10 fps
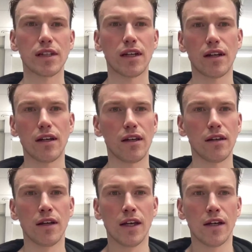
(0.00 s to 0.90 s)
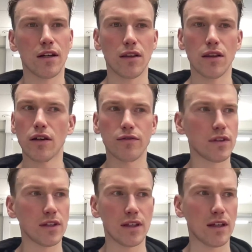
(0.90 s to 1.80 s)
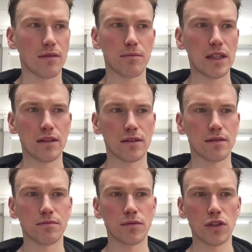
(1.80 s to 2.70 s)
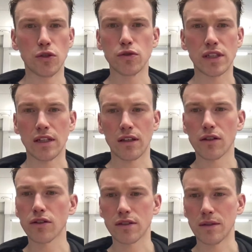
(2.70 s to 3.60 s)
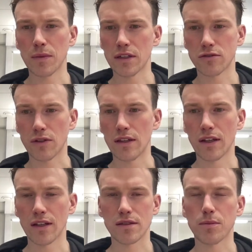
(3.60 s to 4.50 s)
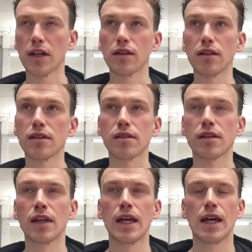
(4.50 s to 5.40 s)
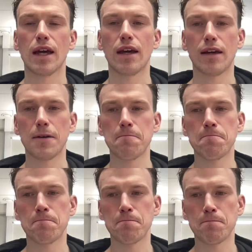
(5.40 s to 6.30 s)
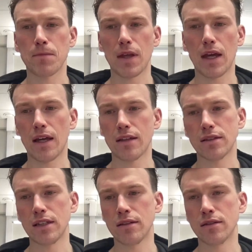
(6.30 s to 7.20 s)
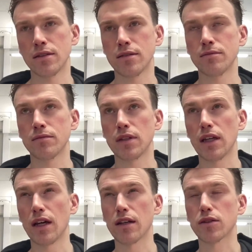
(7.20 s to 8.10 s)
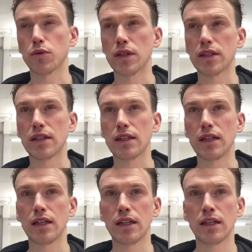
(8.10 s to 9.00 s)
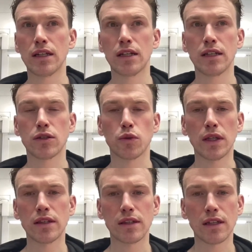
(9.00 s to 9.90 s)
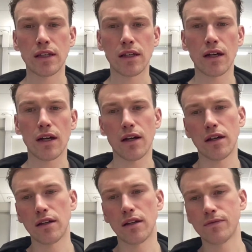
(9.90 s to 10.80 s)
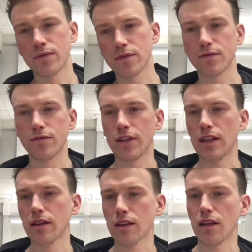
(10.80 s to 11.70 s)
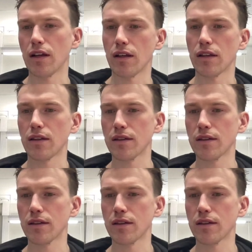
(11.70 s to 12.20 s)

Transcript: that I love and have been using a lot in my training as a biathlete. And in 2020, I felt like